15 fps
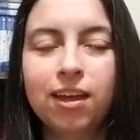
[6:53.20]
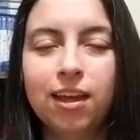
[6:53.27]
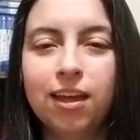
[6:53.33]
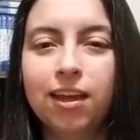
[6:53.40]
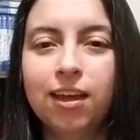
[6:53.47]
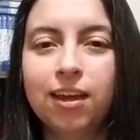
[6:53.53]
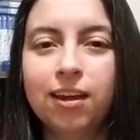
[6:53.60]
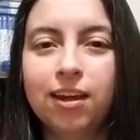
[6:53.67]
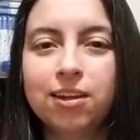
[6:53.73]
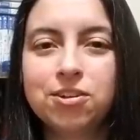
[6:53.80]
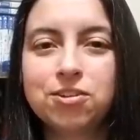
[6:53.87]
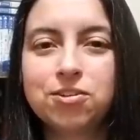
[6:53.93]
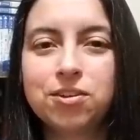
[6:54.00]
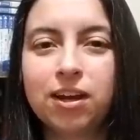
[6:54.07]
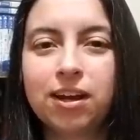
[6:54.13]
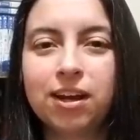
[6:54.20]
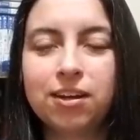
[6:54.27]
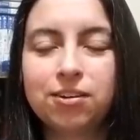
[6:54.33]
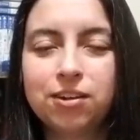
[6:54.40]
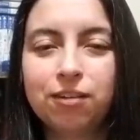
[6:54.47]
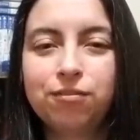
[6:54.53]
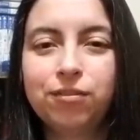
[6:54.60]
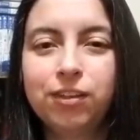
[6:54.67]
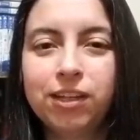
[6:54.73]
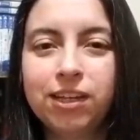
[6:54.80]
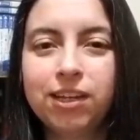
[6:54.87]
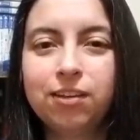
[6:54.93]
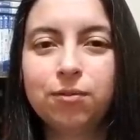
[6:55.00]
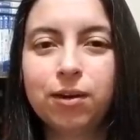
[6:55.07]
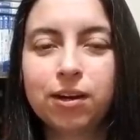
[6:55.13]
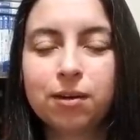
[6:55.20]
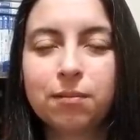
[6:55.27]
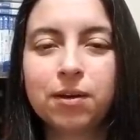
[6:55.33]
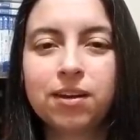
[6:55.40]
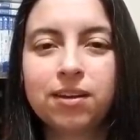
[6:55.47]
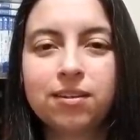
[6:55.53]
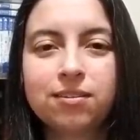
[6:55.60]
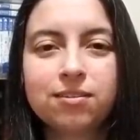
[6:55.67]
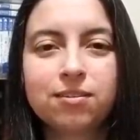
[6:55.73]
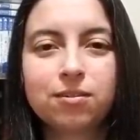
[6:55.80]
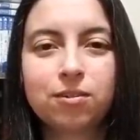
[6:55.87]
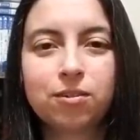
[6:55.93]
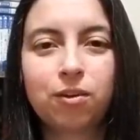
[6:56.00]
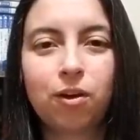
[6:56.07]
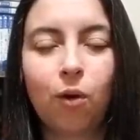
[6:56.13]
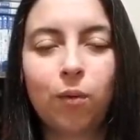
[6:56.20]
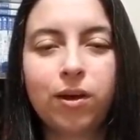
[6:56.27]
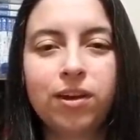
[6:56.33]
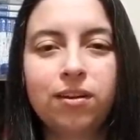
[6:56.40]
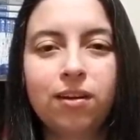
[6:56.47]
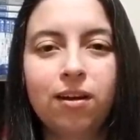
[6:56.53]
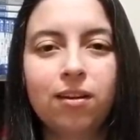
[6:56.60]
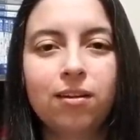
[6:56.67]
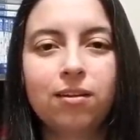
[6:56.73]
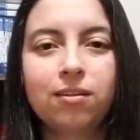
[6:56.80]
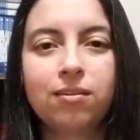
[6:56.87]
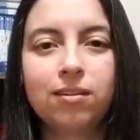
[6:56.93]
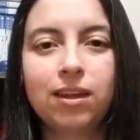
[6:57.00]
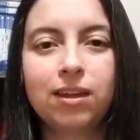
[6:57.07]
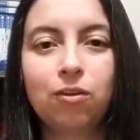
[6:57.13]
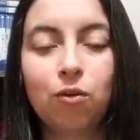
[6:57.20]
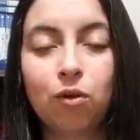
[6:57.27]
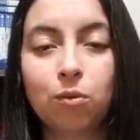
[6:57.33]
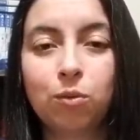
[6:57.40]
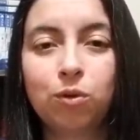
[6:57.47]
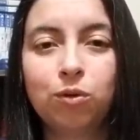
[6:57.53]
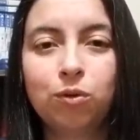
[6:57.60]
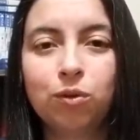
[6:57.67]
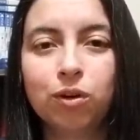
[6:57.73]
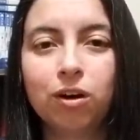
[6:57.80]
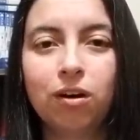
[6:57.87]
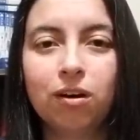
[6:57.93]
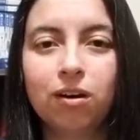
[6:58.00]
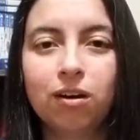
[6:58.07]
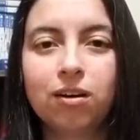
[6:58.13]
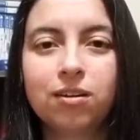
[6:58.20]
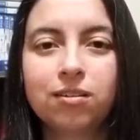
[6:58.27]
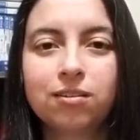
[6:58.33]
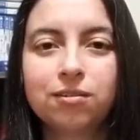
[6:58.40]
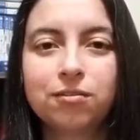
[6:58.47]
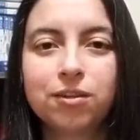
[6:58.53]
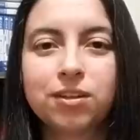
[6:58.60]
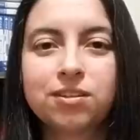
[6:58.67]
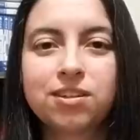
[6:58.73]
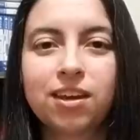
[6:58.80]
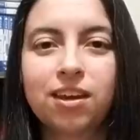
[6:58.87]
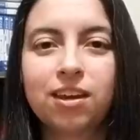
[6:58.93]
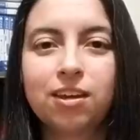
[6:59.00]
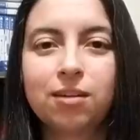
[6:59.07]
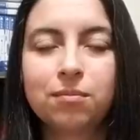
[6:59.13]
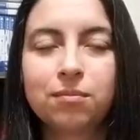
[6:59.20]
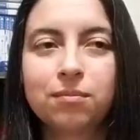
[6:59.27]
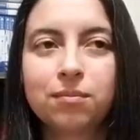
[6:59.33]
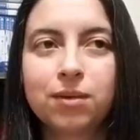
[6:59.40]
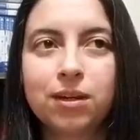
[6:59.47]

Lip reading: And I definitely recommend going on, like, normal or hard for this game,